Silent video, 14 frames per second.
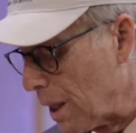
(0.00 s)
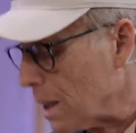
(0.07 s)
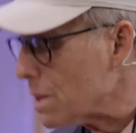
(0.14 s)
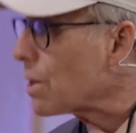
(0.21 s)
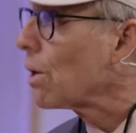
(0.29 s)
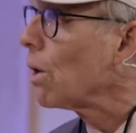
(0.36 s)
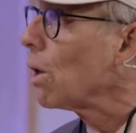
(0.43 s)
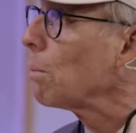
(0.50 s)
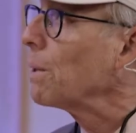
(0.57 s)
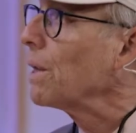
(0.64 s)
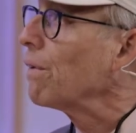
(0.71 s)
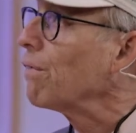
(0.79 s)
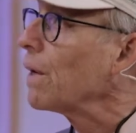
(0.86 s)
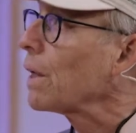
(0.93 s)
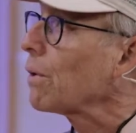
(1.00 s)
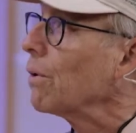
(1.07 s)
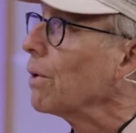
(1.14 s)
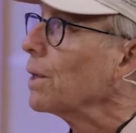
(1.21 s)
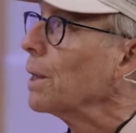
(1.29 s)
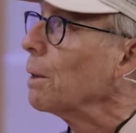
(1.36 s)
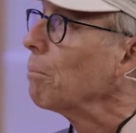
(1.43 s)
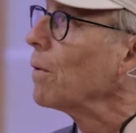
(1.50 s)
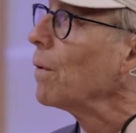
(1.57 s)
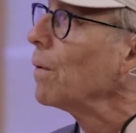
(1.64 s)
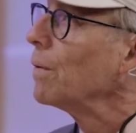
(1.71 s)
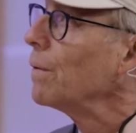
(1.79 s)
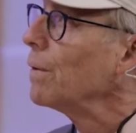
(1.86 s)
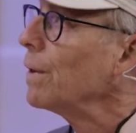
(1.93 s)
and it has a calming effect on them.
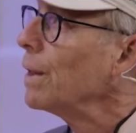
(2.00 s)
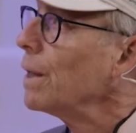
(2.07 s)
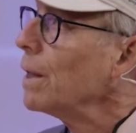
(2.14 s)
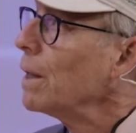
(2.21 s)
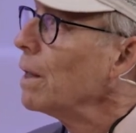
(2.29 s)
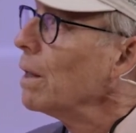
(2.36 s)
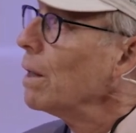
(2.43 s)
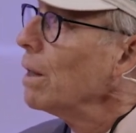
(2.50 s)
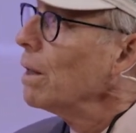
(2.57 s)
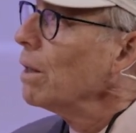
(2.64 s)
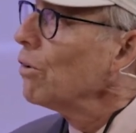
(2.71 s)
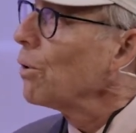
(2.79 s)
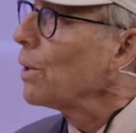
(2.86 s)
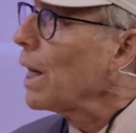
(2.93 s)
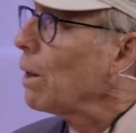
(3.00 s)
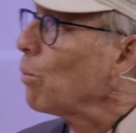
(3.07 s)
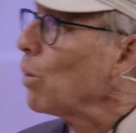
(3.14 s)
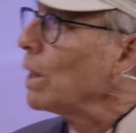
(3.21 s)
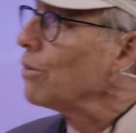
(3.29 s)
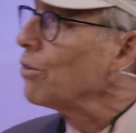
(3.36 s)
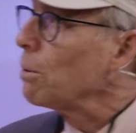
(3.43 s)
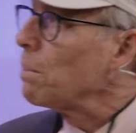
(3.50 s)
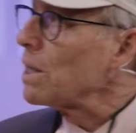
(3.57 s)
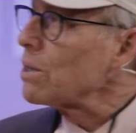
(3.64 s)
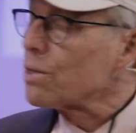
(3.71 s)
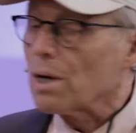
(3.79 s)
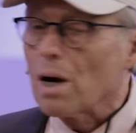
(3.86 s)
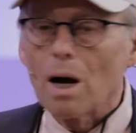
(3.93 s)
So again, when is the
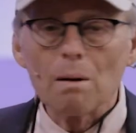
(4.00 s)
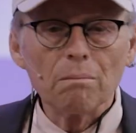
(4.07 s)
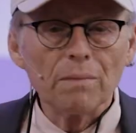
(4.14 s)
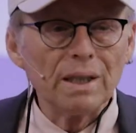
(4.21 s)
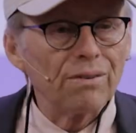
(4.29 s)
best time?